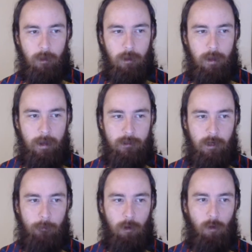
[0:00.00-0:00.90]
it has a
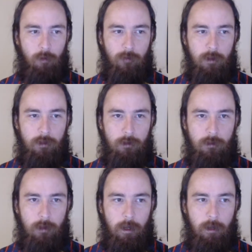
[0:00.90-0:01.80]
couple cool features
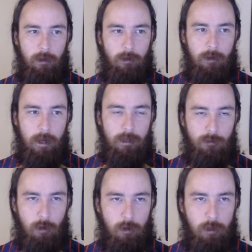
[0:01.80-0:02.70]
like dice
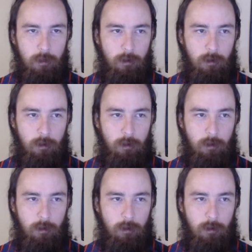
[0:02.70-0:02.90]
rolling.